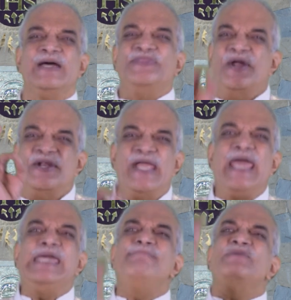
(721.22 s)
the
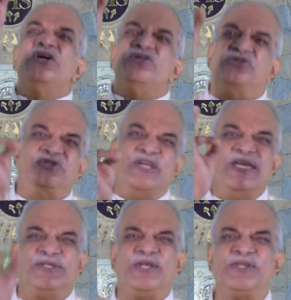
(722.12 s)
name
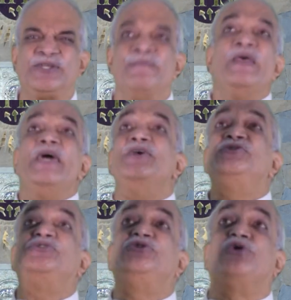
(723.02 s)
Jesus
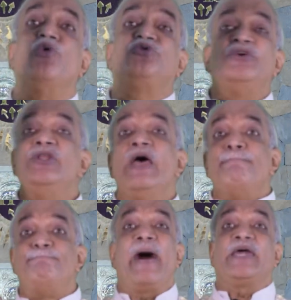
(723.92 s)
is chosen
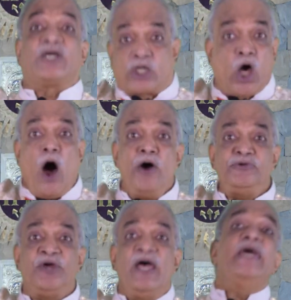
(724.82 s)
by
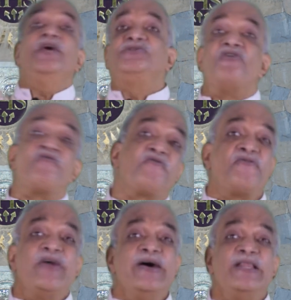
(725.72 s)
God, his
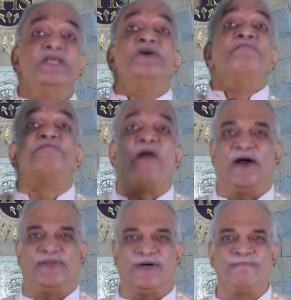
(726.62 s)
real
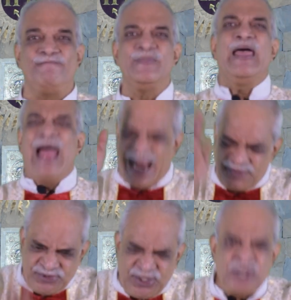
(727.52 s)
father.
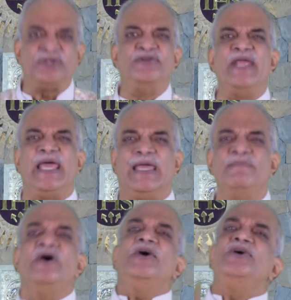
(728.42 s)
And this
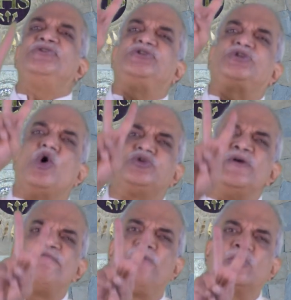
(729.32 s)
name is
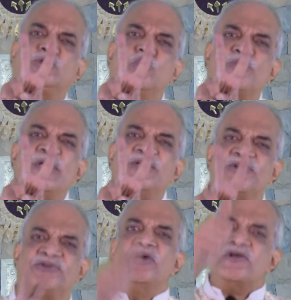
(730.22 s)
chosen for two
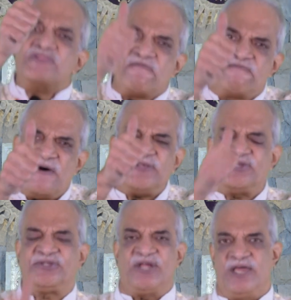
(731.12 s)
reasons. The
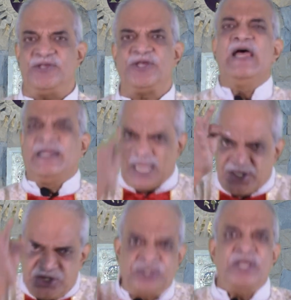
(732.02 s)
first is
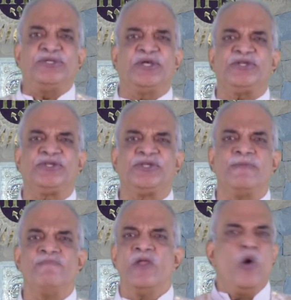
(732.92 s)
that Jesus
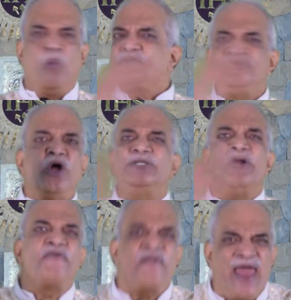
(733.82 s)
was not a
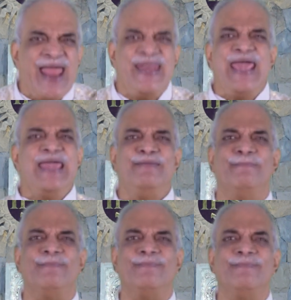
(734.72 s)
rare name.